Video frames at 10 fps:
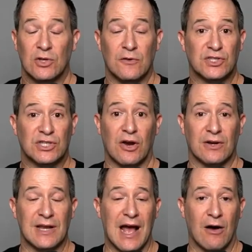you've
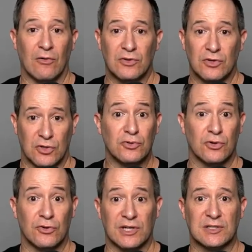shared now
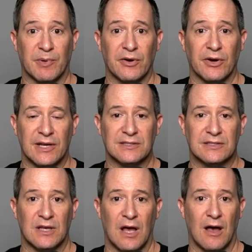your
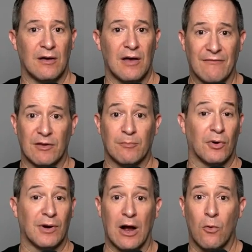experience having
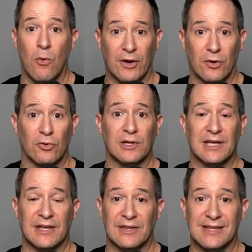burnout quite
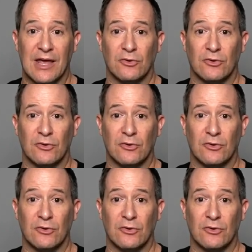early in the